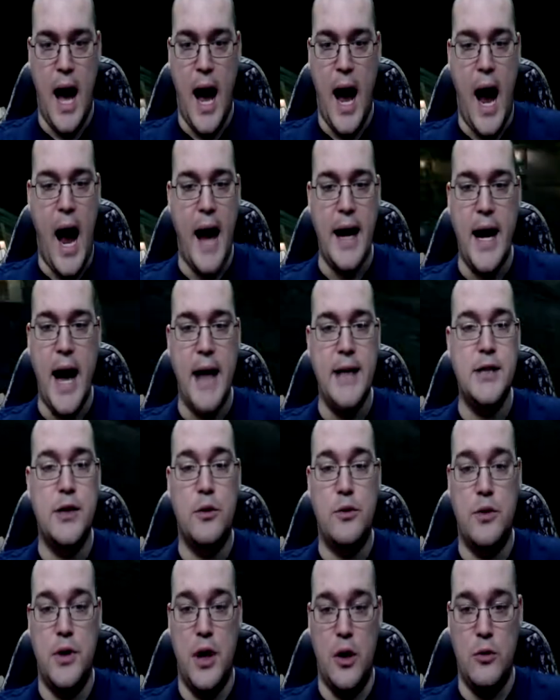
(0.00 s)
I
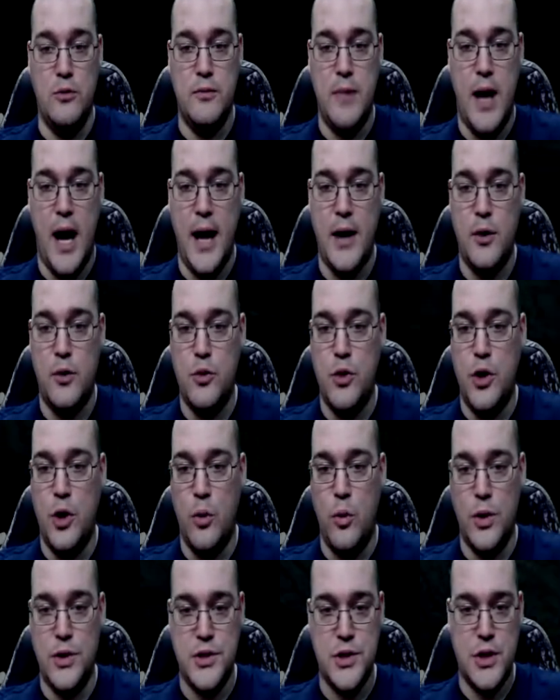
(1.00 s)
don't know. I don't know
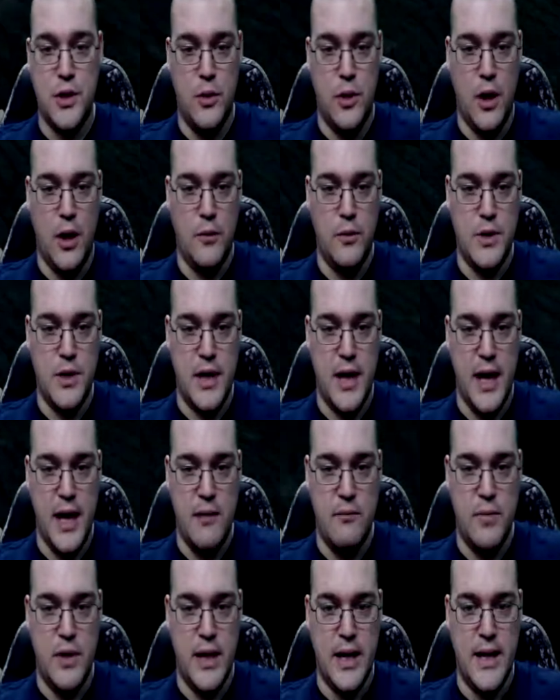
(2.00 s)
what's going on with the game,
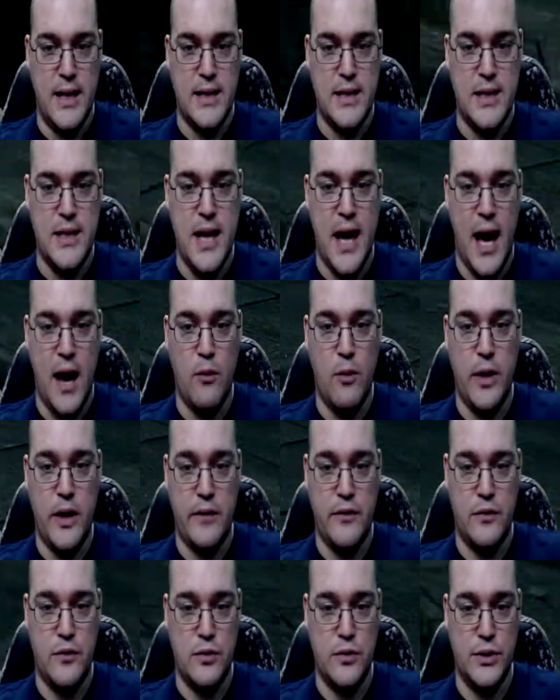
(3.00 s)
but it's not ready
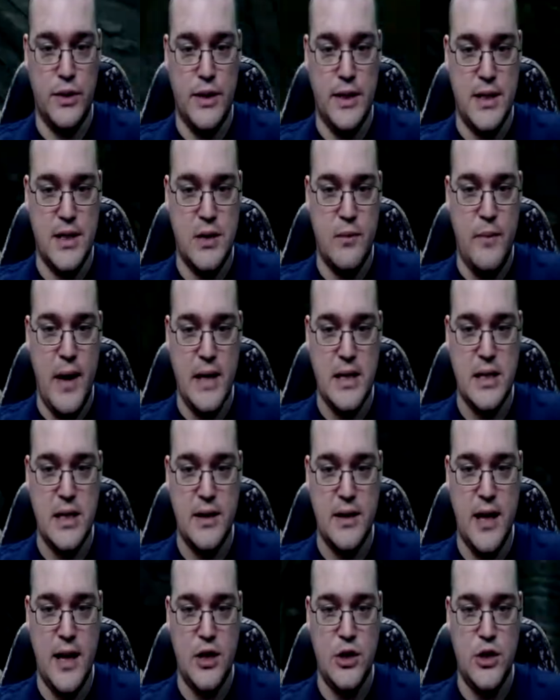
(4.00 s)
for release. The best thing
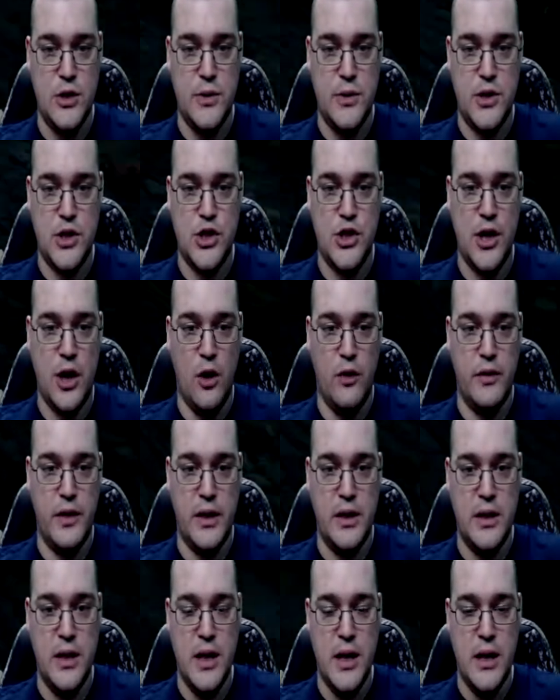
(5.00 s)
they could do is shelve it
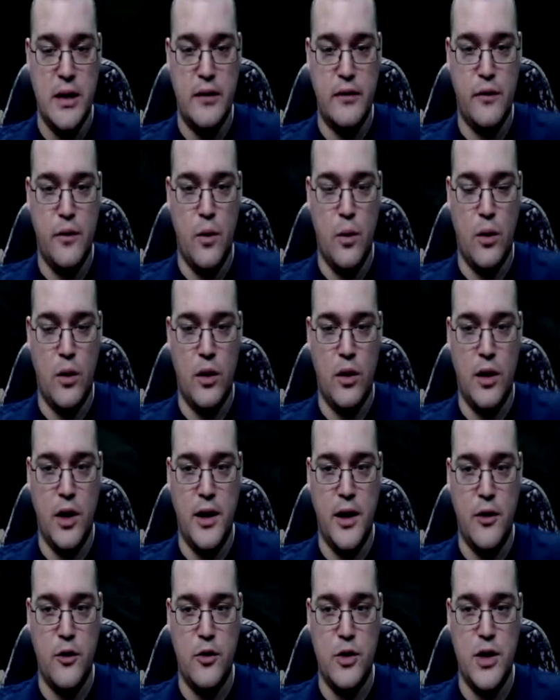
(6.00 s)
for
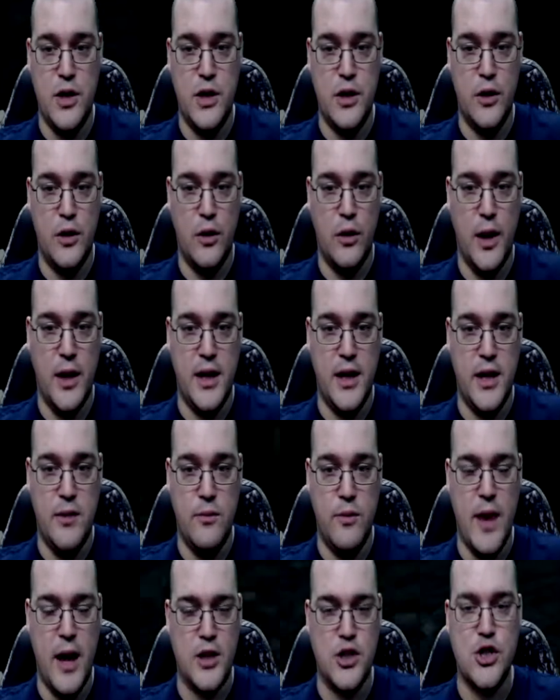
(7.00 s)
another year and keep,
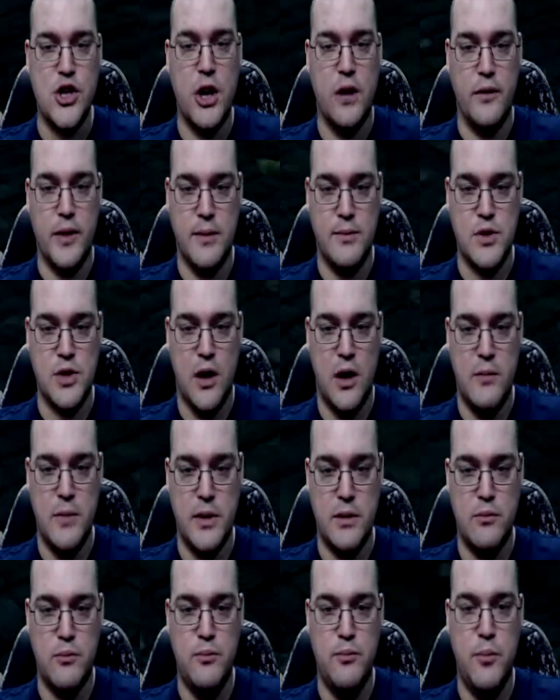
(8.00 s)
not shelve it, I'm sorry, but
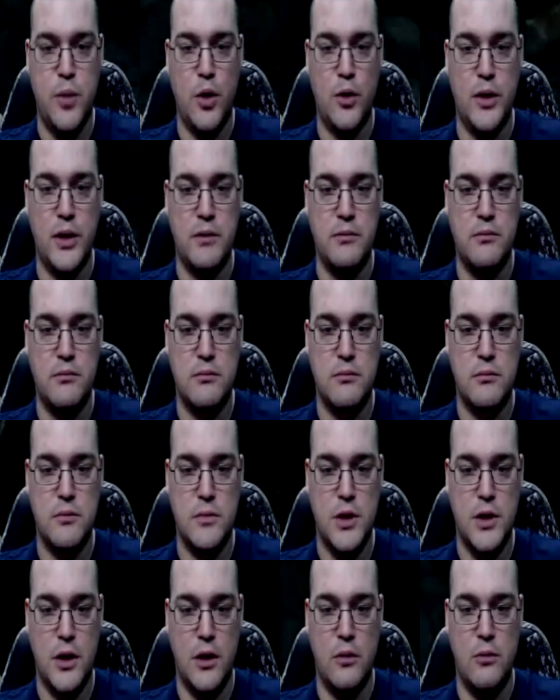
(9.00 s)
pull it, you
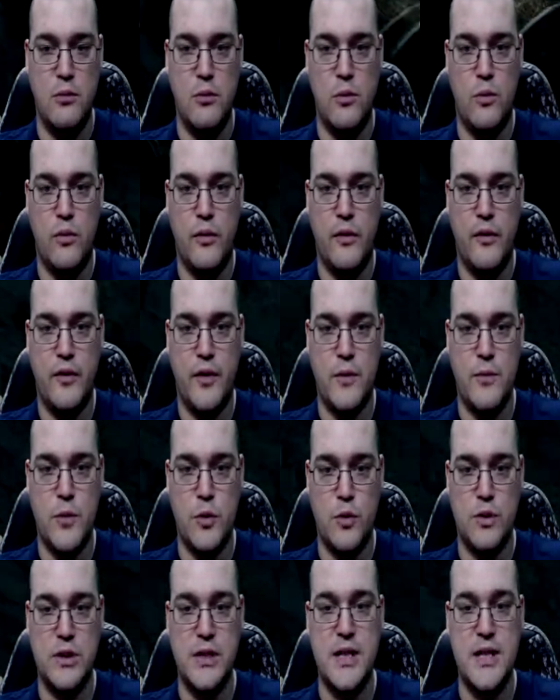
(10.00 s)
know, from the
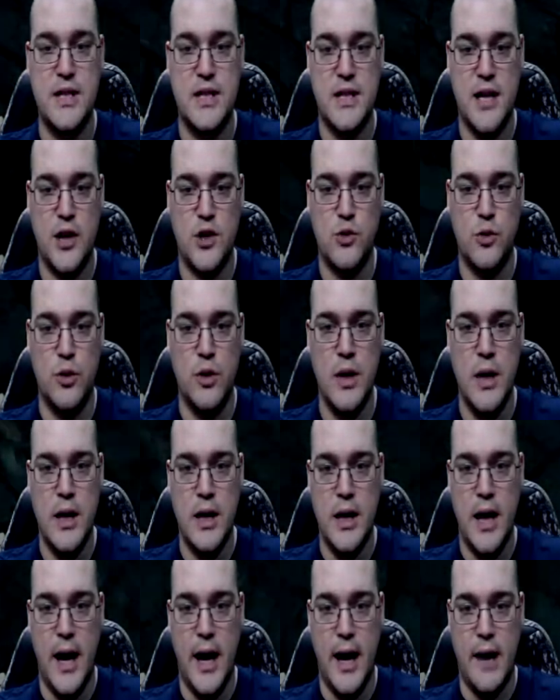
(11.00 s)
release schedule
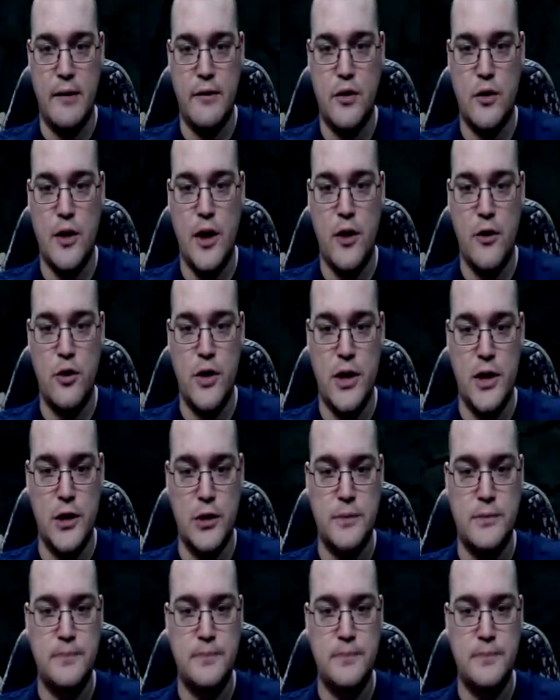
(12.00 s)
for another year.